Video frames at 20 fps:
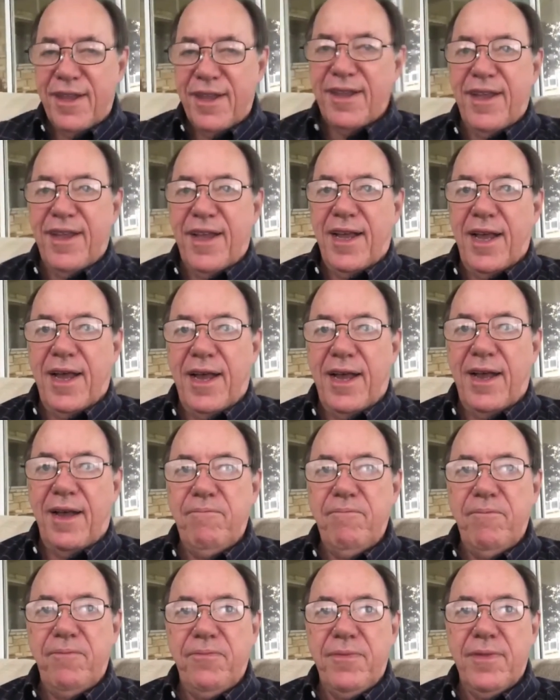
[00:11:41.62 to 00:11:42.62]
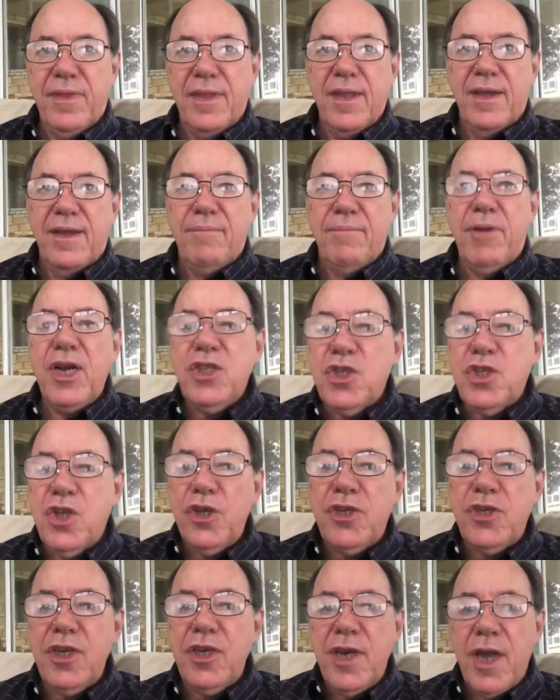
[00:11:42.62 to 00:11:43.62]
Uh, but it's
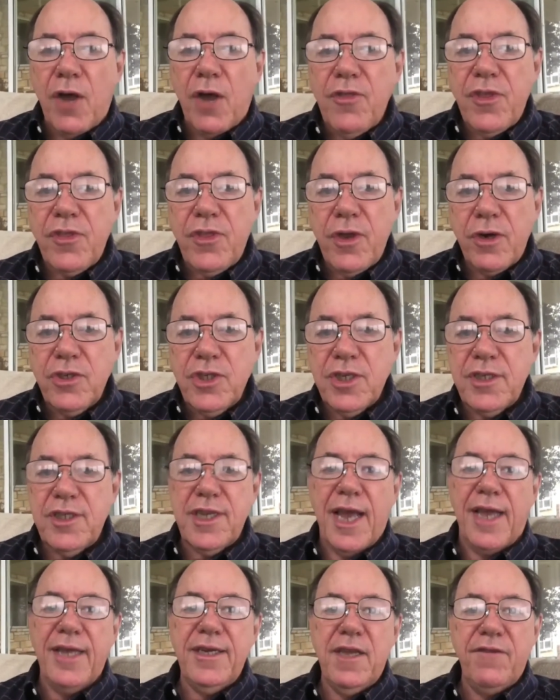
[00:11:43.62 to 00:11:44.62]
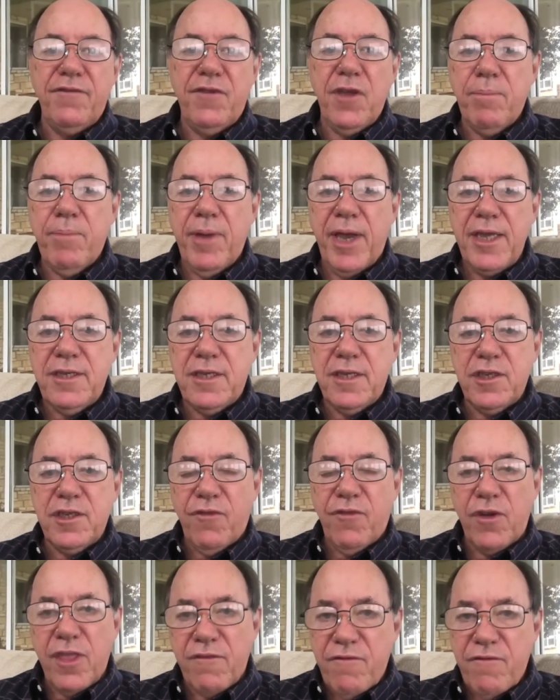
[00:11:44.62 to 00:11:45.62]
good to know that there's a scientific basis
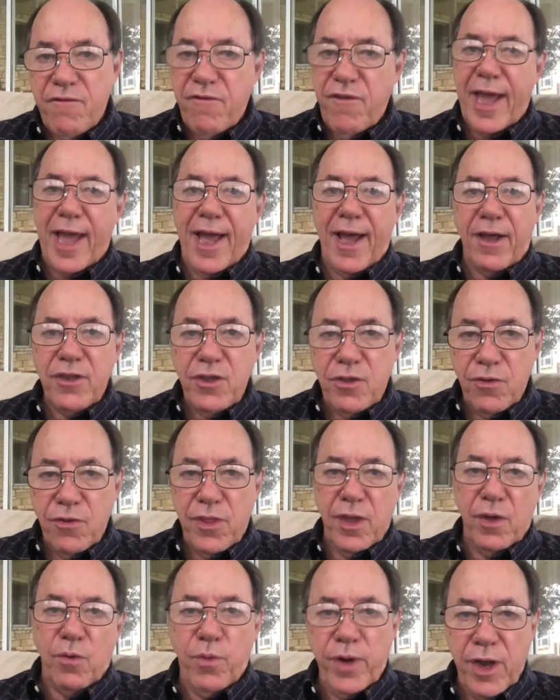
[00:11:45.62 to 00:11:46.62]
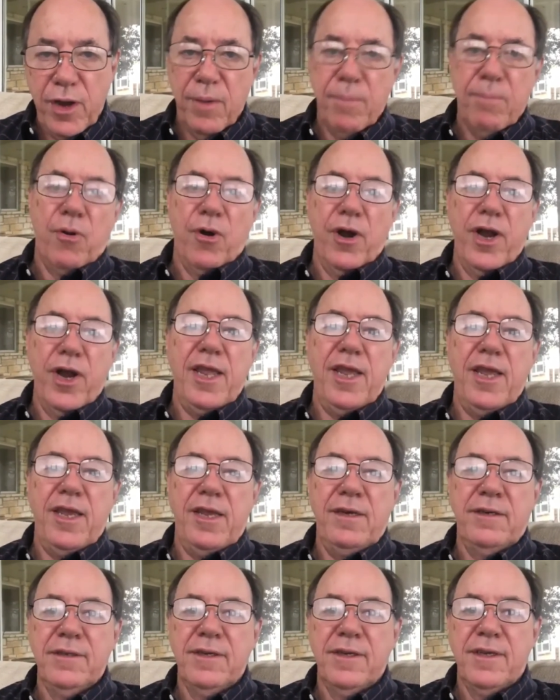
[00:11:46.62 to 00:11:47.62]
for the value that we are
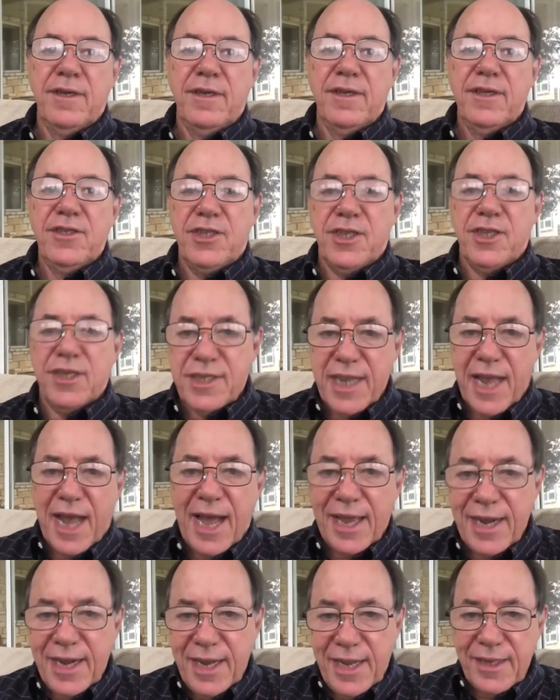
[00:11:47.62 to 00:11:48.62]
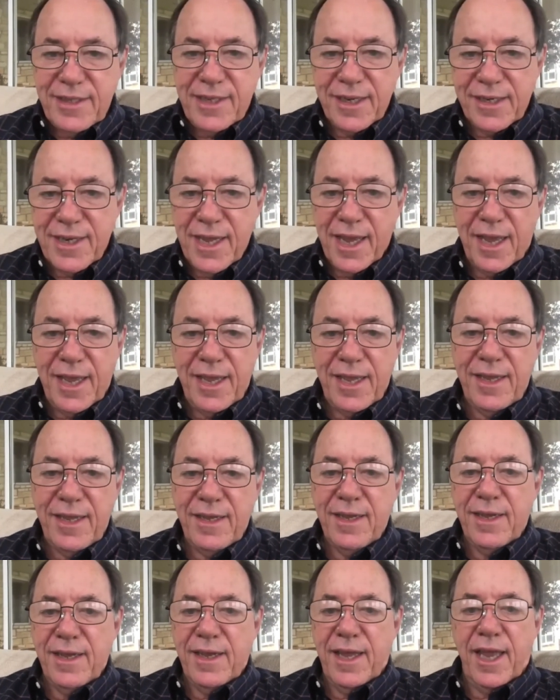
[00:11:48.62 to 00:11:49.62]
bringing society today.
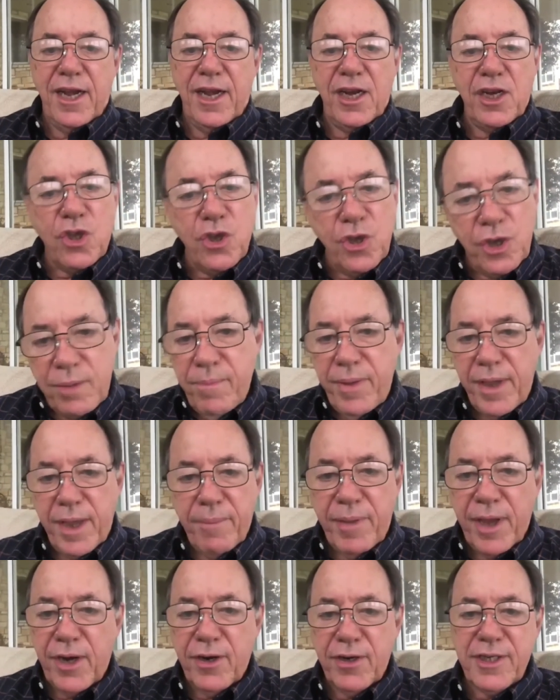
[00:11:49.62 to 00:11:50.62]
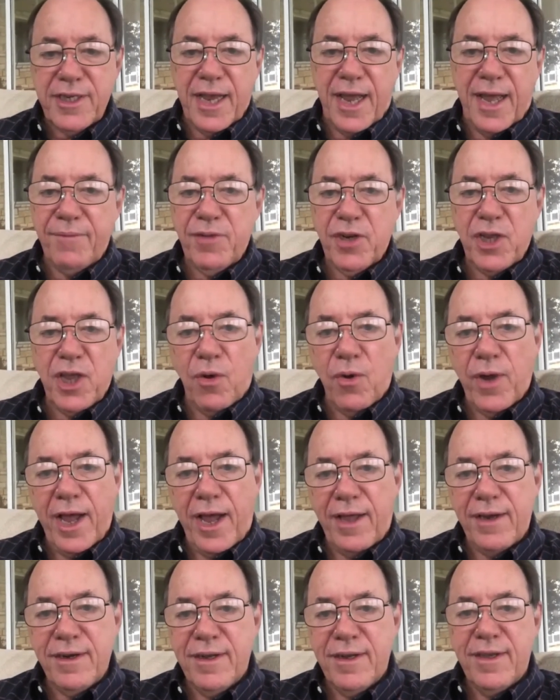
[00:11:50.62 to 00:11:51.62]
And it couldn't be a better time to go
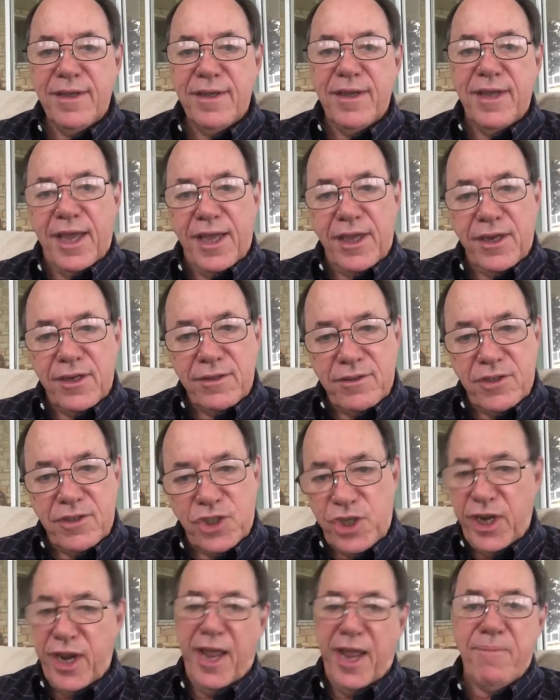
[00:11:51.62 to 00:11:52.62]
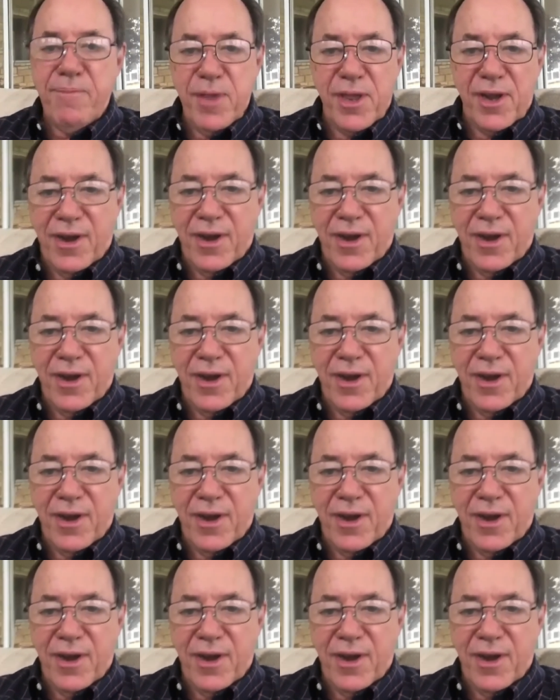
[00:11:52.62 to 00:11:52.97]
out and champion our